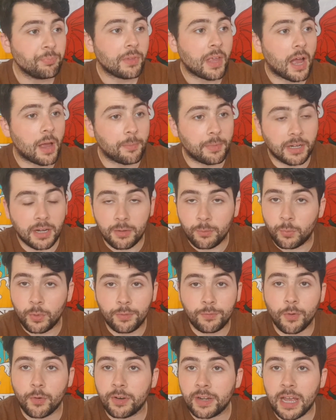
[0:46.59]
I mean,
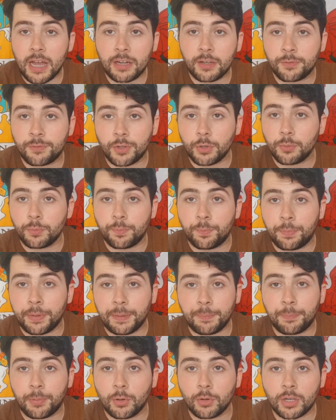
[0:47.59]
we've already had a few
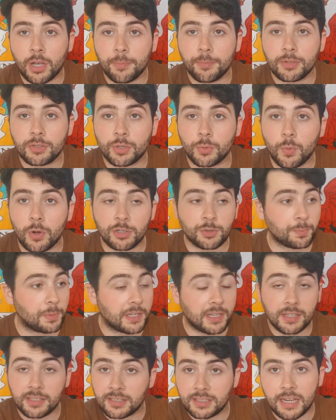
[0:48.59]
people coming to watch
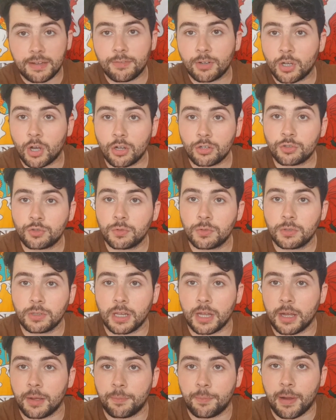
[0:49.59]
because David Cottrell,
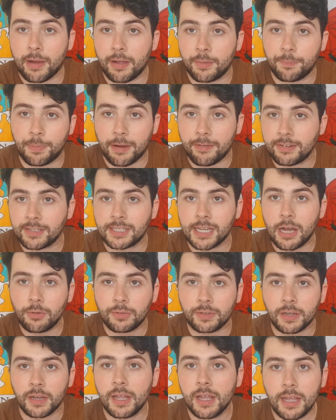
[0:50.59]
Barry
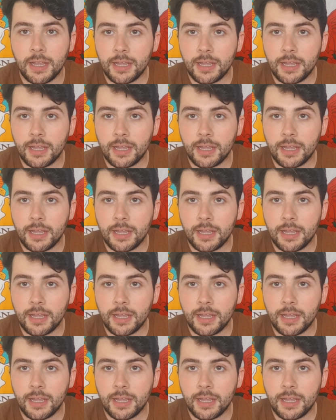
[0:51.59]
Town,